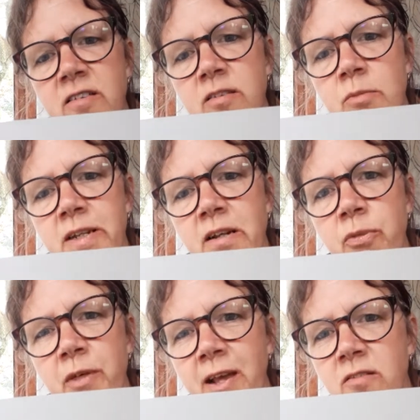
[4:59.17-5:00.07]
some little
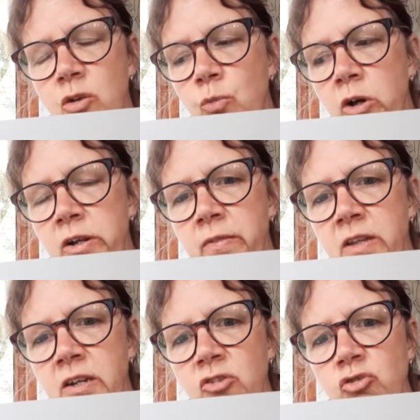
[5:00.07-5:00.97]
things that weren't in
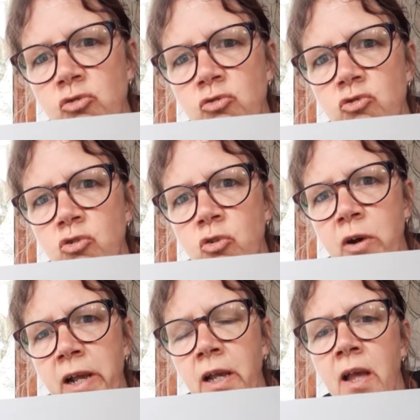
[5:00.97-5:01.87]
the initial
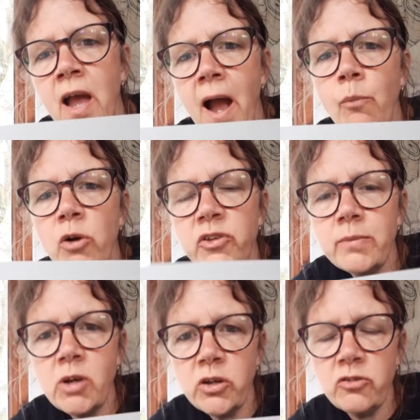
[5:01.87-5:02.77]
drawing. And what
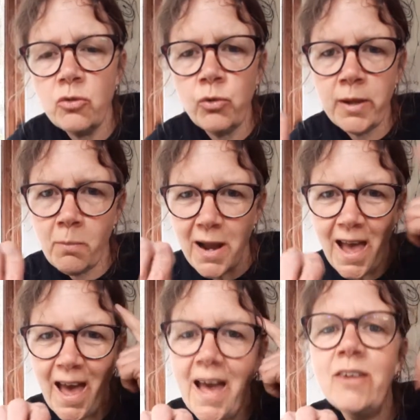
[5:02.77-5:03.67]
I'm going to, in my
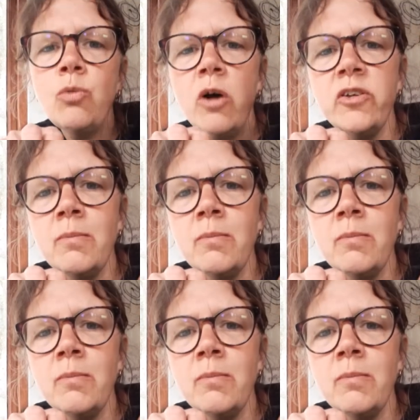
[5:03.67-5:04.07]
head, what I'm